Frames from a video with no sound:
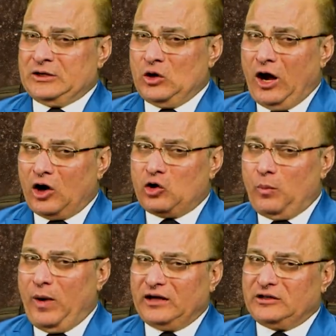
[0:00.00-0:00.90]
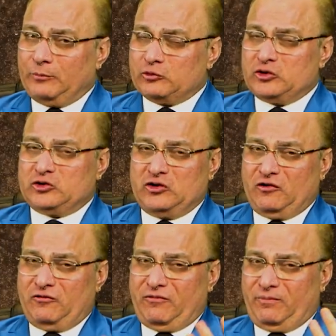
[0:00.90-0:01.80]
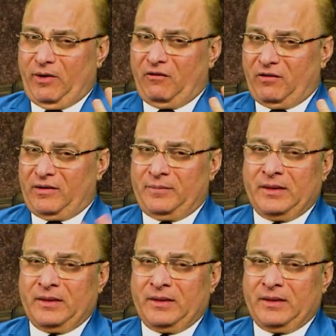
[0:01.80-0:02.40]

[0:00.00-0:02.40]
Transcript: You occupy the position of power,